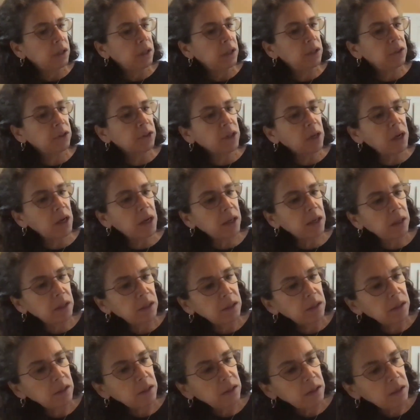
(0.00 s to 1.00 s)
He's got
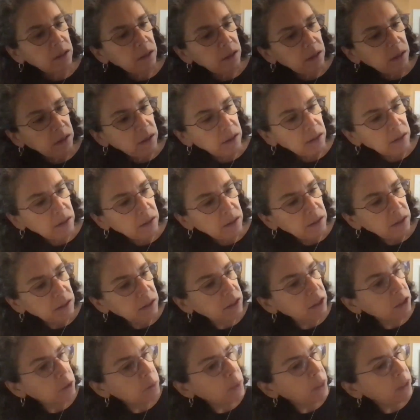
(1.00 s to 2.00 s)

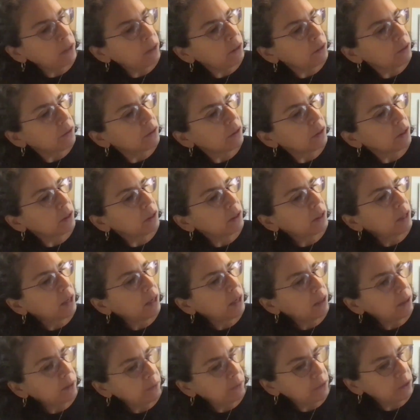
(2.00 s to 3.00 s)
suspenders. Look at
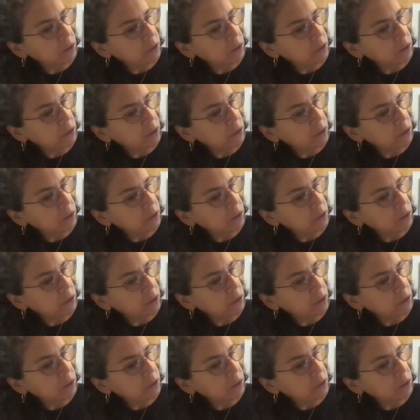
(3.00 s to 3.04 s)
that.